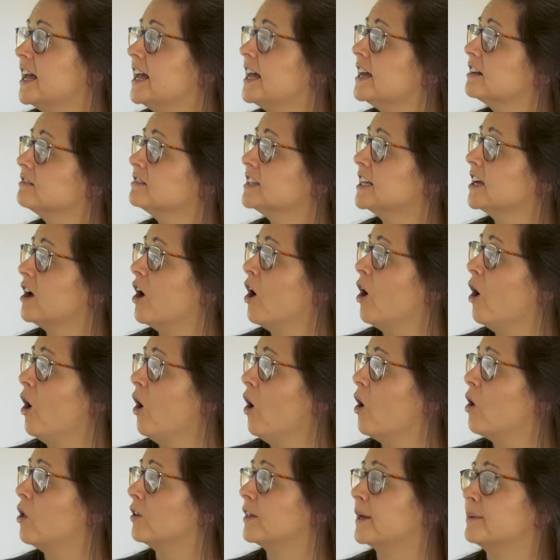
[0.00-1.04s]
he'll dig a
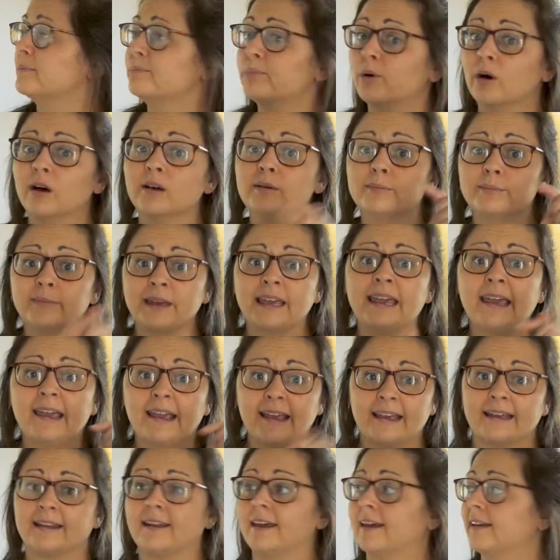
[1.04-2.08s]
hole and put me
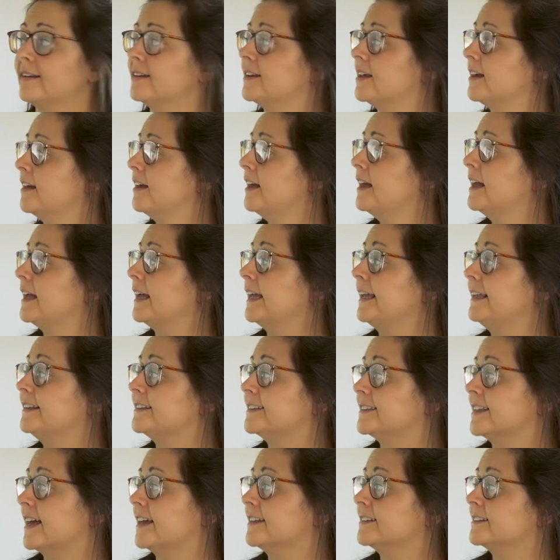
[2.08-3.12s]
in it. He
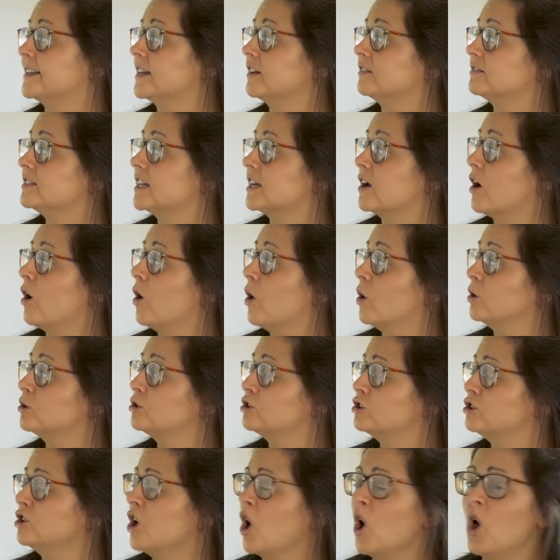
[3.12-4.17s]
says he'll dig a hole
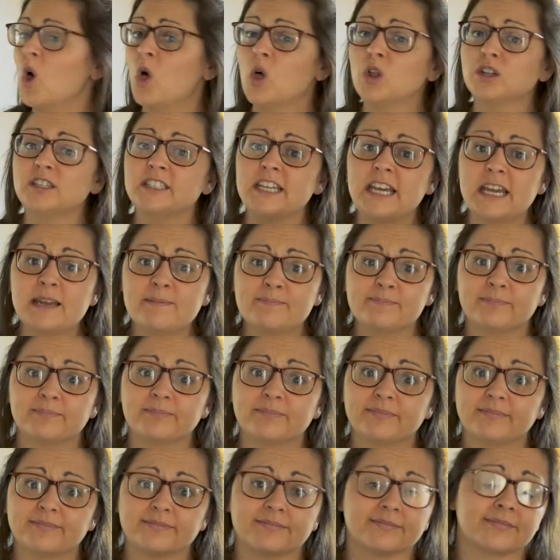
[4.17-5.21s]
so deep,
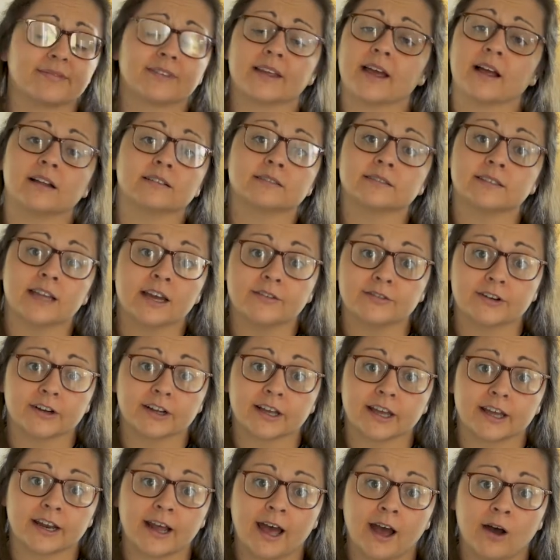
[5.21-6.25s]
I'll never
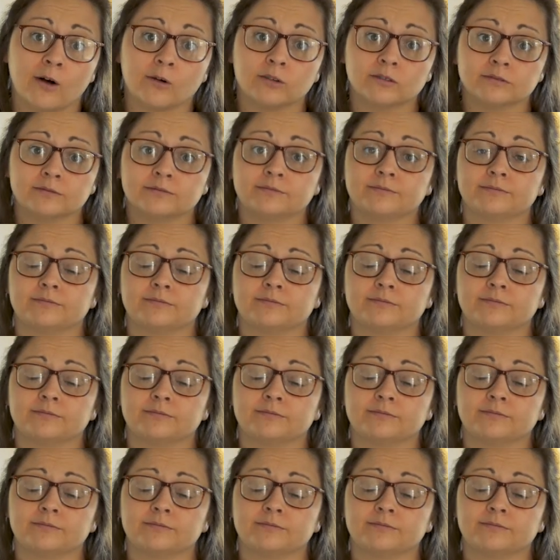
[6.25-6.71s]
get out.